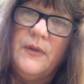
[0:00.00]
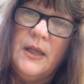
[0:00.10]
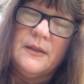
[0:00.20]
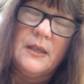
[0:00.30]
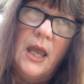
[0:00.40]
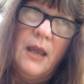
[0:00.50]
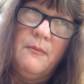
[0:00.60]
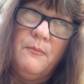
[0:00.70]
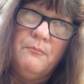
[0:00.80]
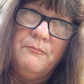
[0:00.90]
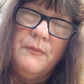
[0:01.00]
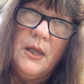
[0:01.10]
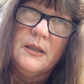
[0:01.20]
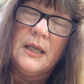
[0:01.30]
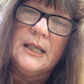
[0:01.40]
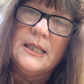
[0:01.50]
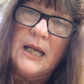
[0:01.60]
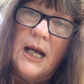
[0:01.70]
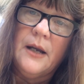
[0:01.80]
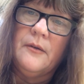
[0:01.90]
It's a it's a
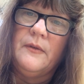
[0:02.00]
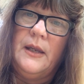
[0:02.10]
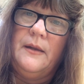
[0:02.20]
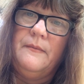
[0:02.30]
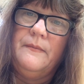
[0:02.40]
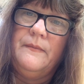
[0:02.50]
diary.